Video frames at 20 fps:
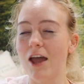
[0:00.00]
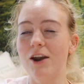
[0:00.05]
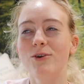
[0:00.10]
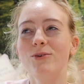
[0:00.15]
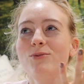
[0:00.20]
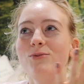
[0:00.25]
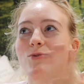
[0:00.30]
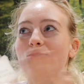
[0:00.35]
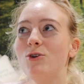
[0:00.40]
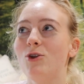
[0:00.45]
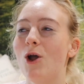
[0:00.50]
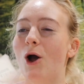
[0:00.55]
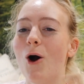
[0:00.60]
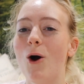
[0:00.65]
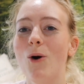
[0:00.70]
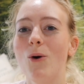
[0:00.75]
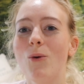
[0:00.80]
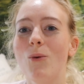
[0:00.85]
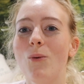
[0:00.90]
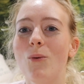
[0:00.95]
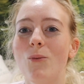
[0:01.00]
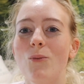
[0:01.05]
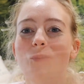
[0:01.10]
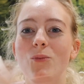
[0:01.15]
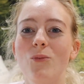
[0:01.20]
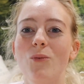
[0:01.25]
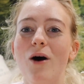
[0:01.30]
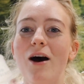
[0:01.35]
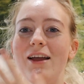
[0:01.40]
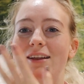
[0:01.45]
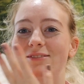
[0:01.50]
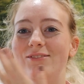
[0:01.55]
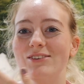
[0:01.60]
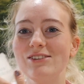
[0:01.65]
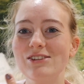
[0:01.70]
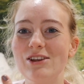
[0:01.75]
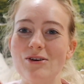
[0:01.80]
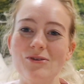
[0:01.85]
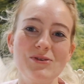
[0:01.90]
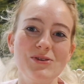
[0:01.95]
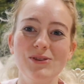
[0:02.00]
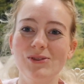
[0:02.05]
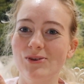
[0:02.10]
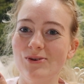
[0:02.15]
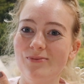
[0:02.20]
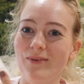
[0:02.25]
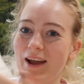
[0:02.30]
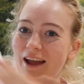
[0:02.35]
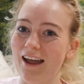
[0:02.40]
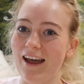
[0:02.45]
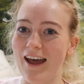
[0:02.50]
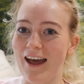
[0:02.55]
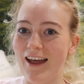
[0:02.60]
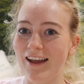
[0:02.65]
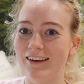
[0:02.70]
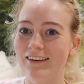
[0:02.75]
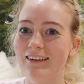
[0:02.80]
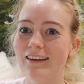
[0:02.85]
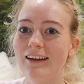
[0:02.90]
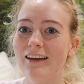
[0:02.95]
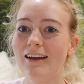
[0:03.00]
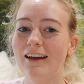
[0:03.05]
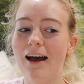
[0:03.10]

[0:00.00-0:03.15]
I don't know what was going through my head.